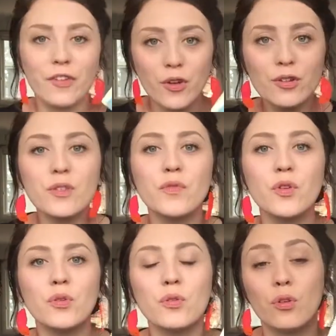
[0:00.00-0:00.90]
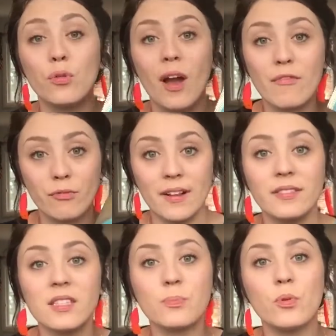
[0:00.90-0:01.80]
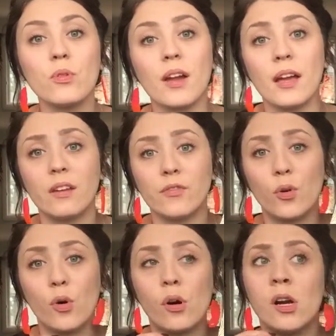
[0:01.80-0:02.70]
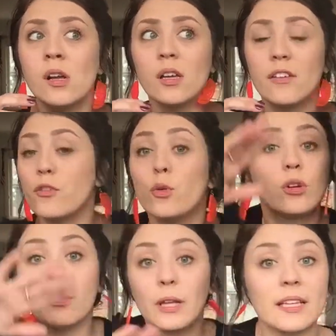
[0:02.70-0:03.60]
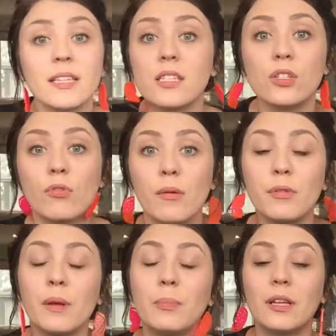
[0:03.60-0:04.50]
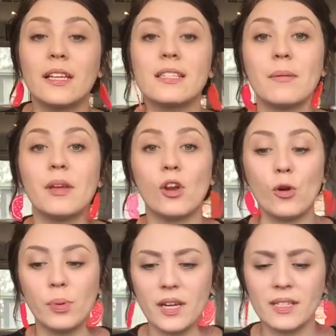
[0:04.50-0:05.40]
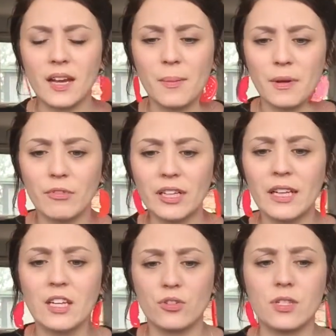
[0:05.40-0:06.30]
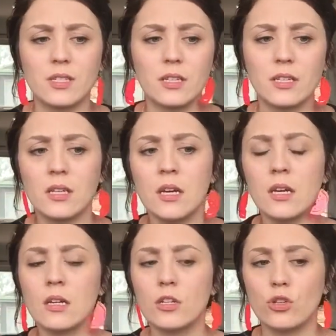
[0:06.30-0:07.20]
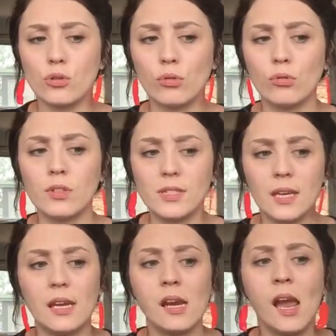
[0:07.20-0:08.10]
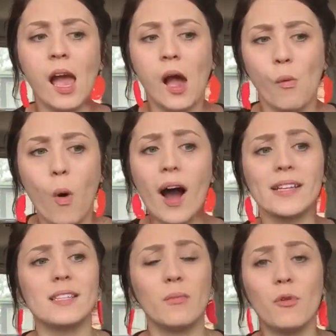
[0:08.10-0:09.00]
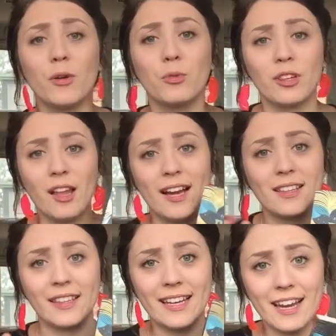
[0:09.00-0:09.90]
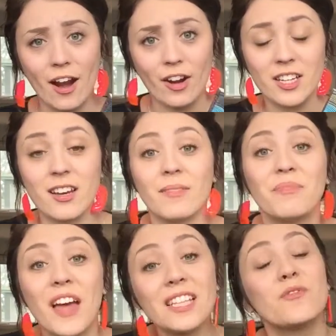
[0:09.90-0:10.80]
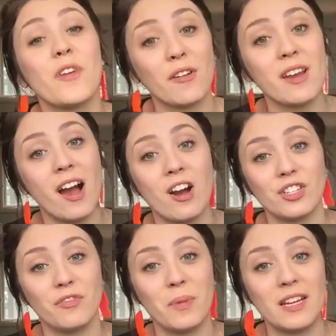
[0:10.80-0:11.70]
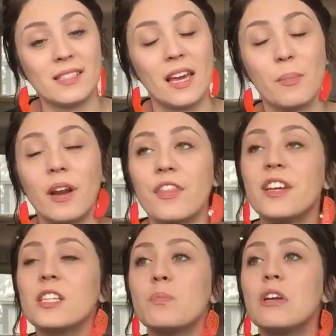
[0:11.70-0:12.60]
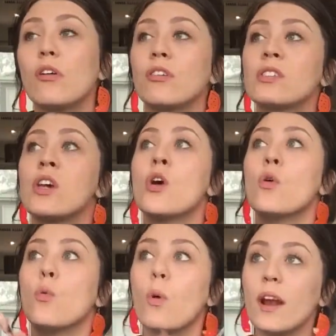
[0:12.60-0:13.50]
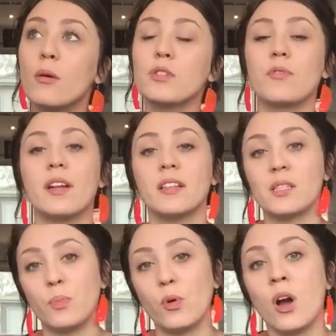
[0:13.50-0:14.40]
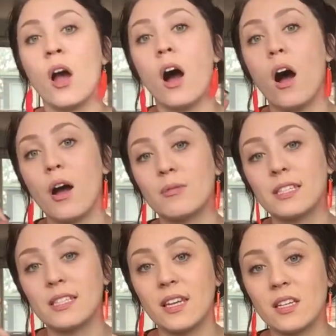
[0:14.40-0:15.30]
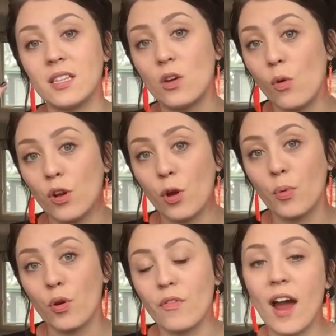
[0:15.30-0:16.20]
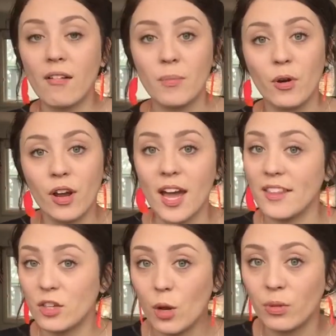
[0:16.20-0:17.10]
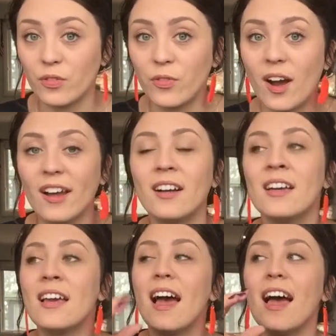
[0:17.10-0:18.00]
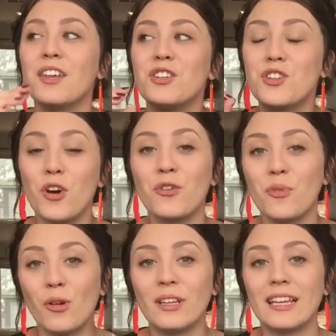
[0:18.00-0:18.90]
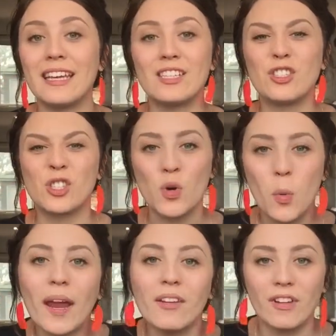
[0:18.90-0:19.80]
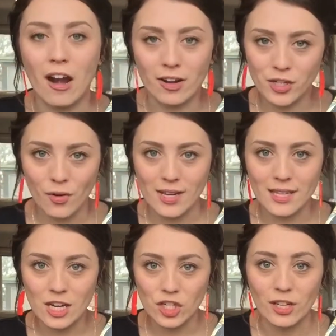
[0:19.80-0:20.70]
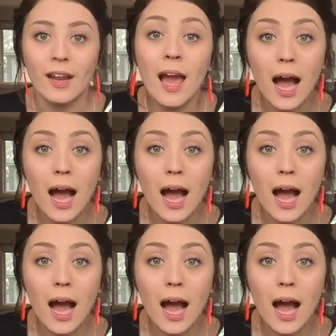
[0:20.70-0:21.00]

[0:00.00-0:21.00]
For those of you who have read this book, and if you completely disagree with me, please let me know, because I'd be really interested to see why someone would like the lead character. That's very harsh of me to say, but I think it's because when I was reading this book, I was listening to the audiobook of Harry Potter and the Goblet of Fire, and Jo Rowling is just queen of characterization.